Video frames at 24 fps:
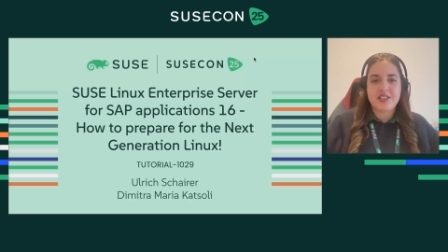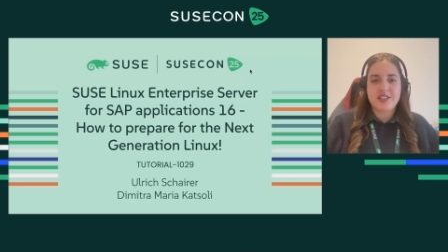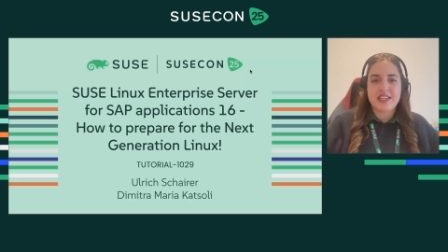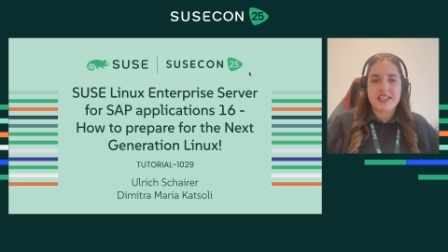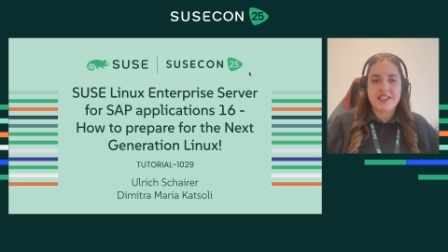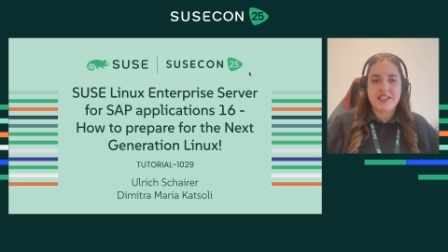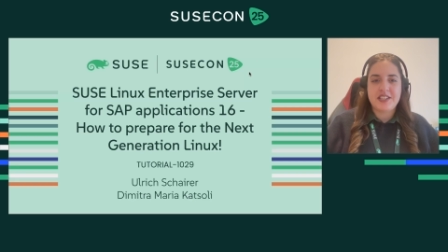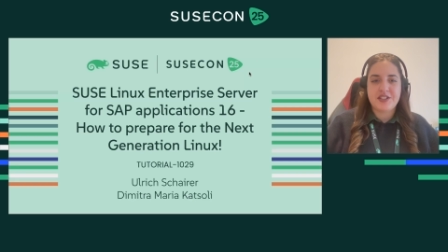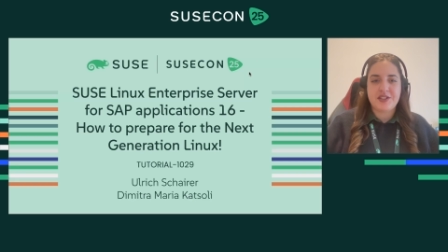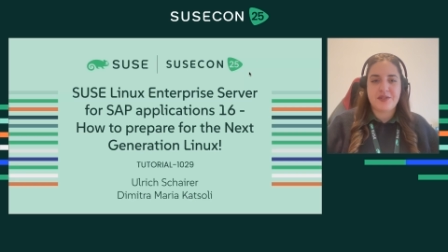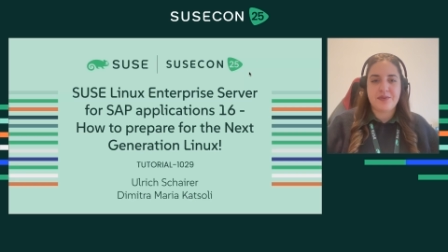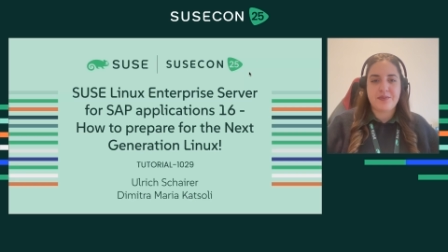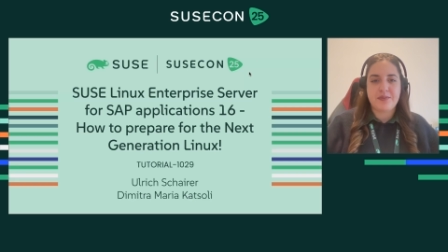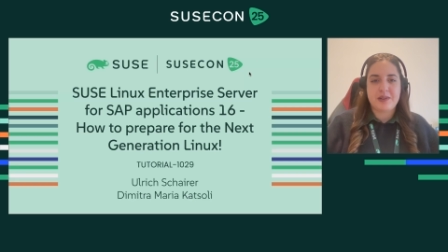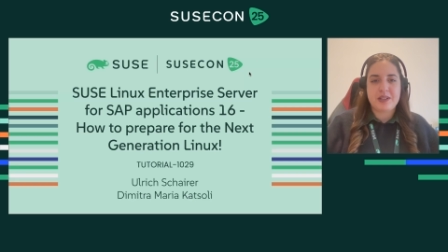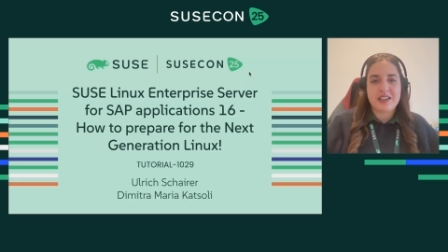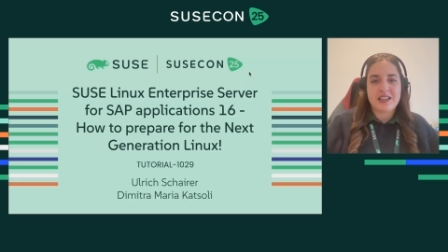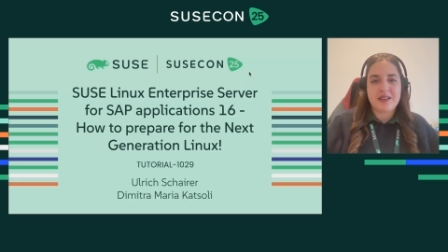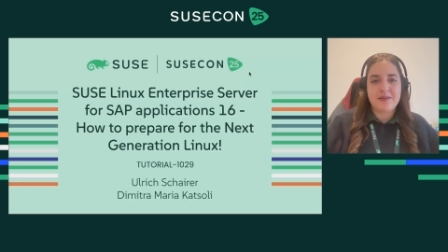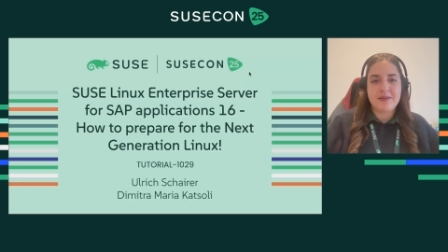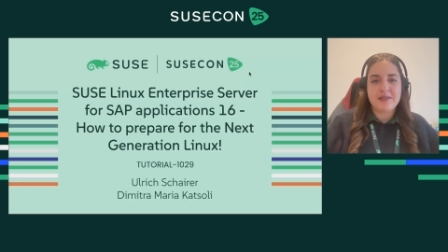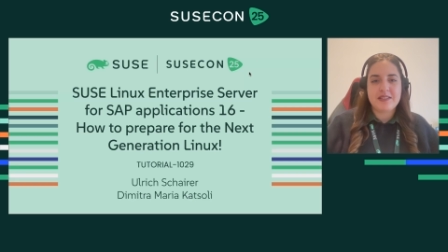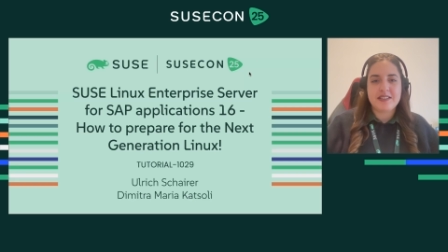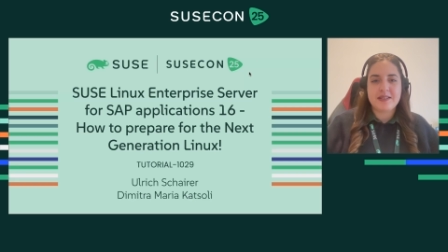our session. My
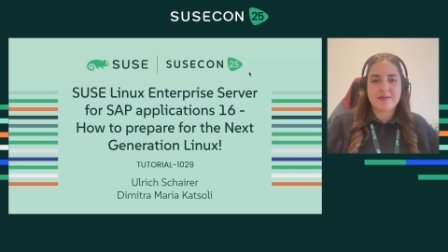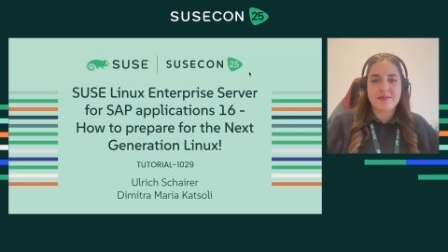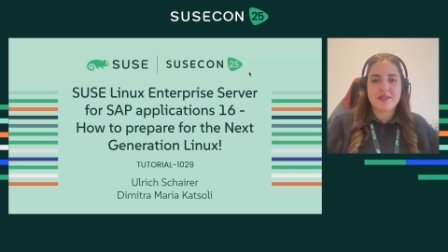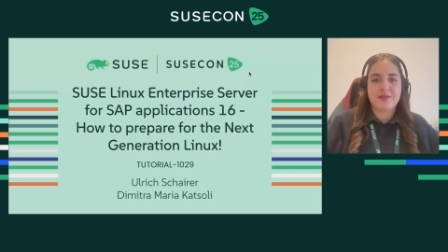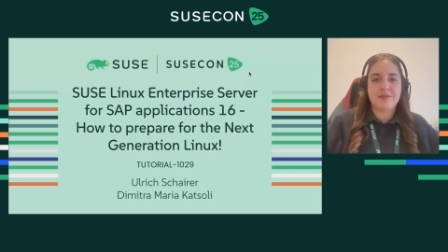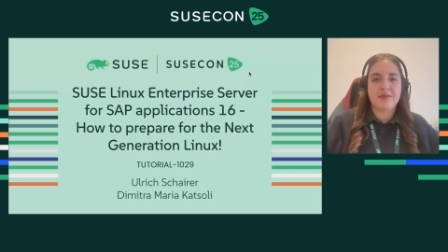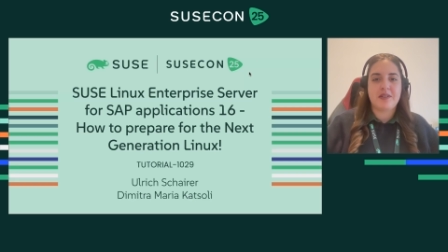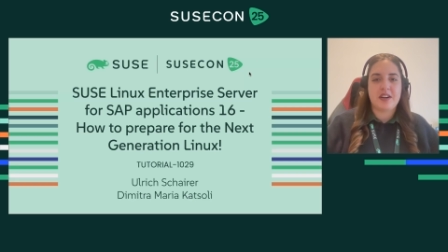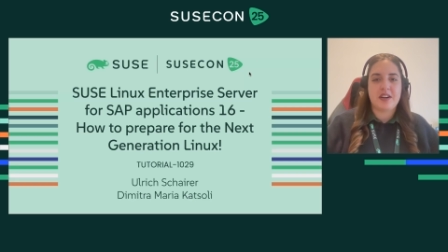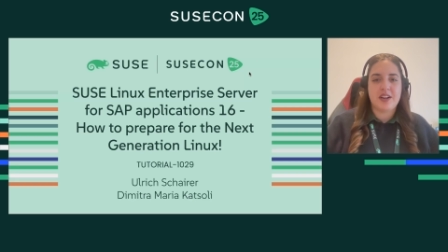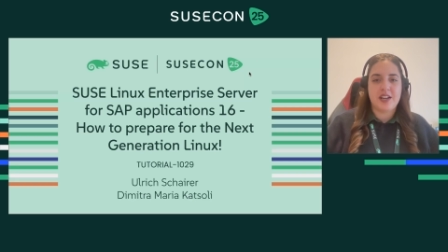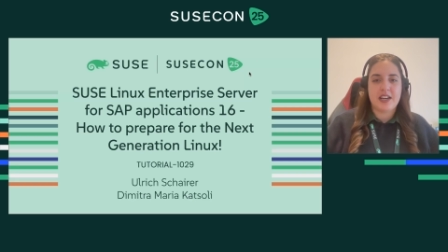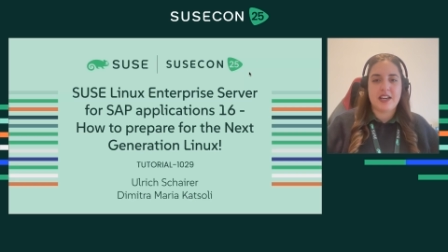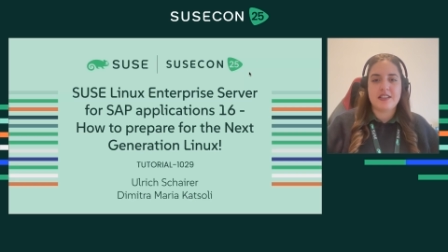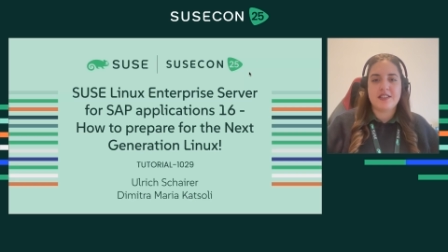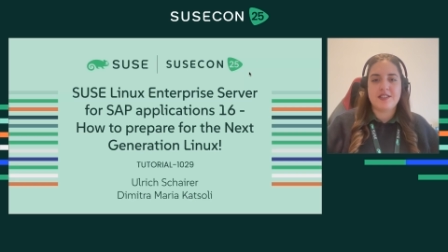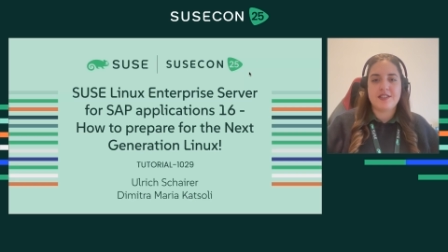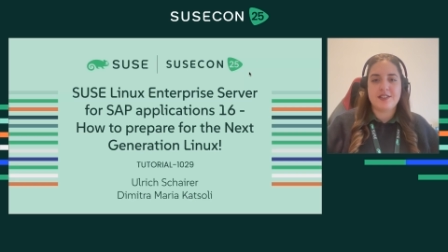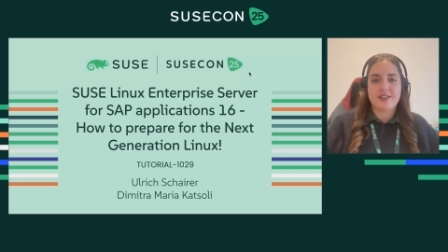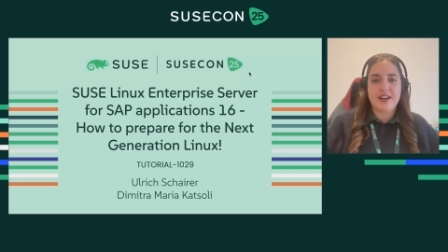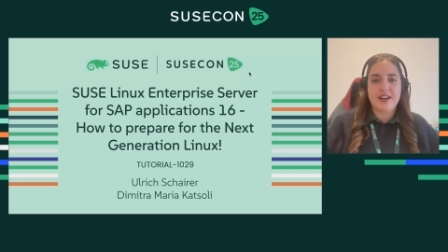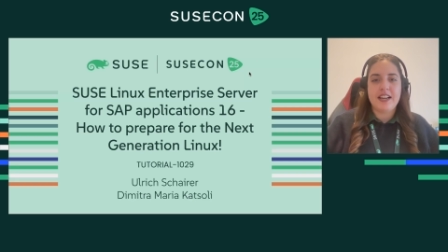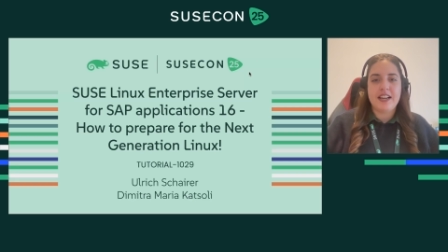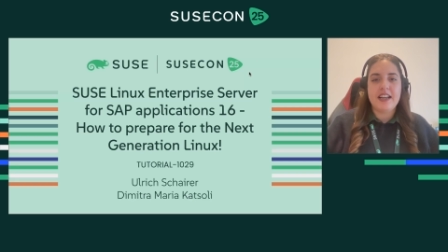name is Dimitra Maria
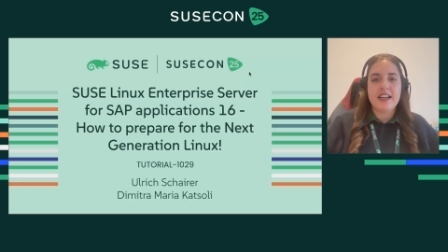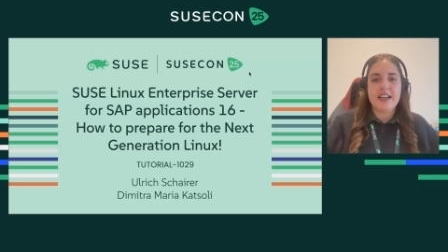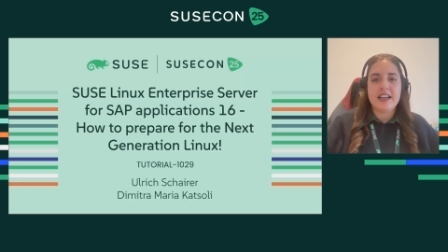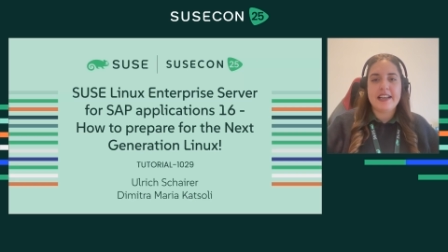Katsoli